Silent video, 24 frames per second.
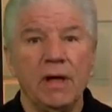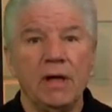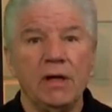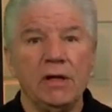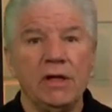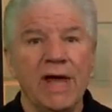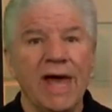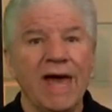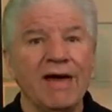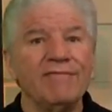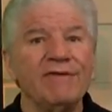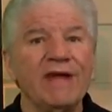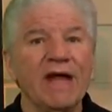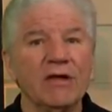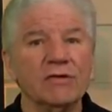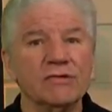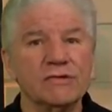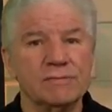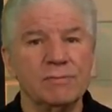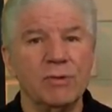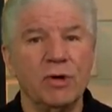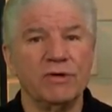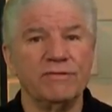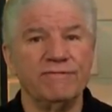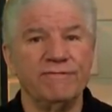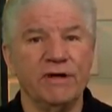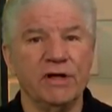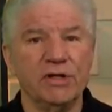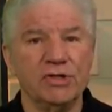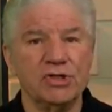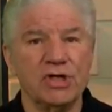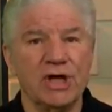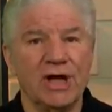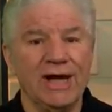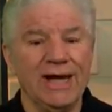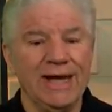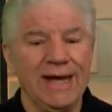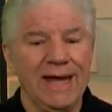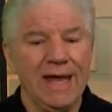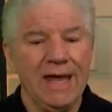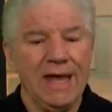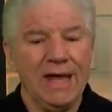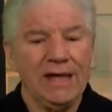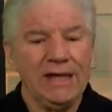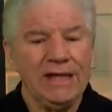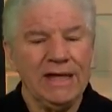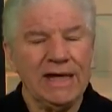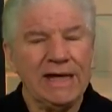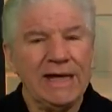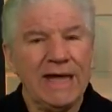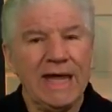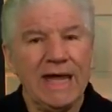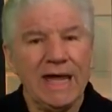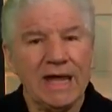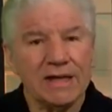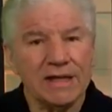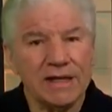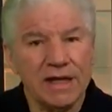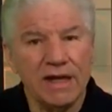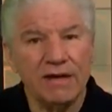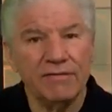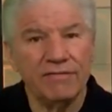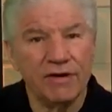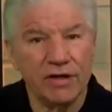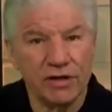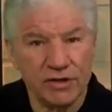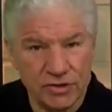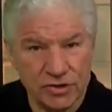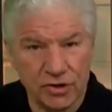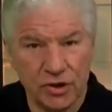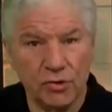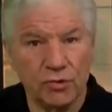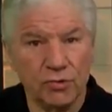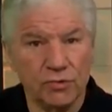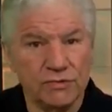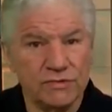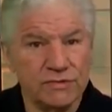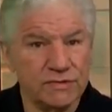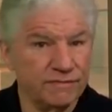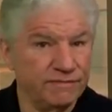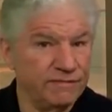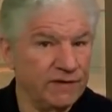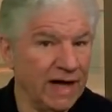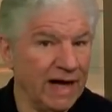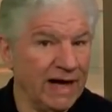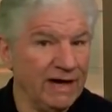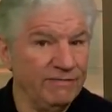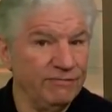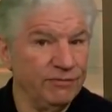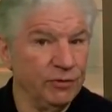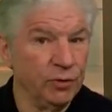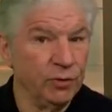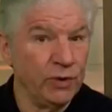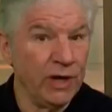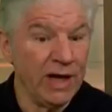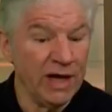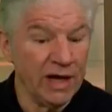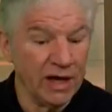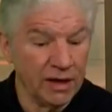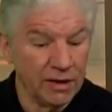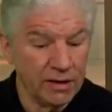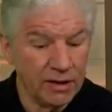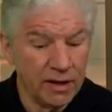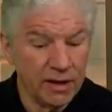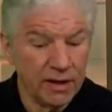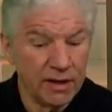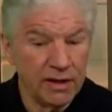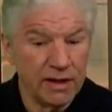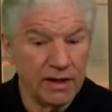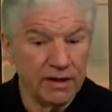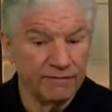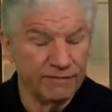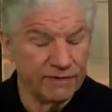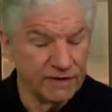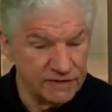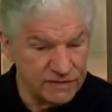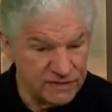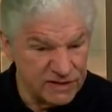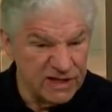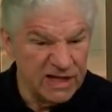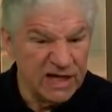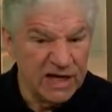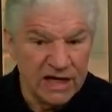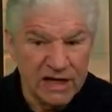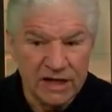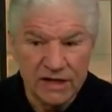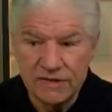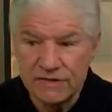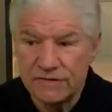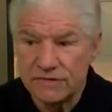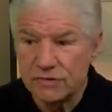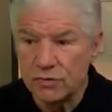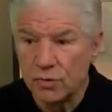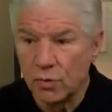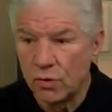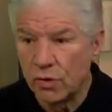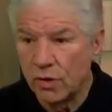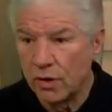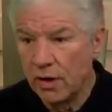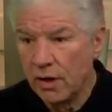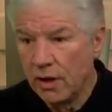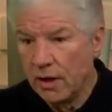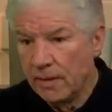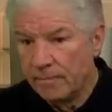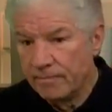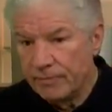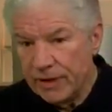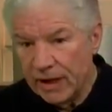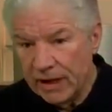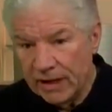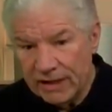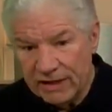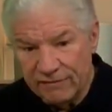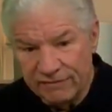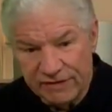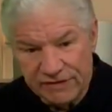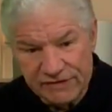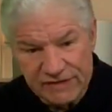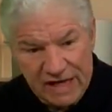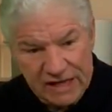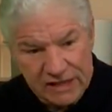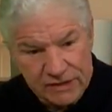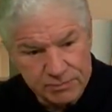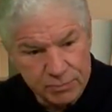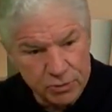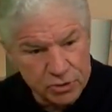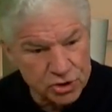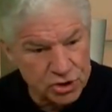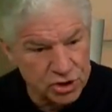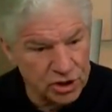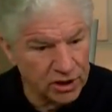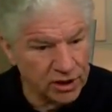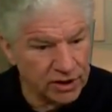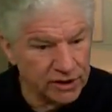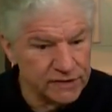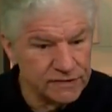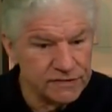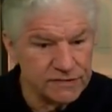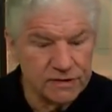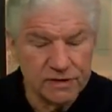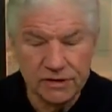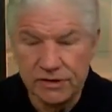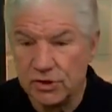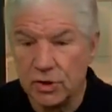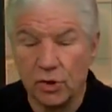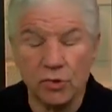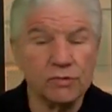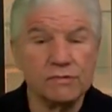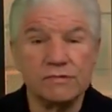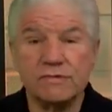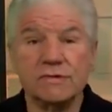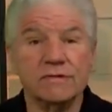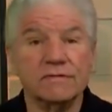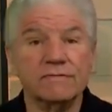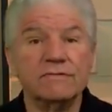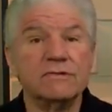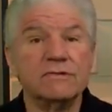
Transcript: You have to outsmart fungi. You can't give it a dose of Diflucan if it's yeast, or uh, if it's aspergillus, a dose of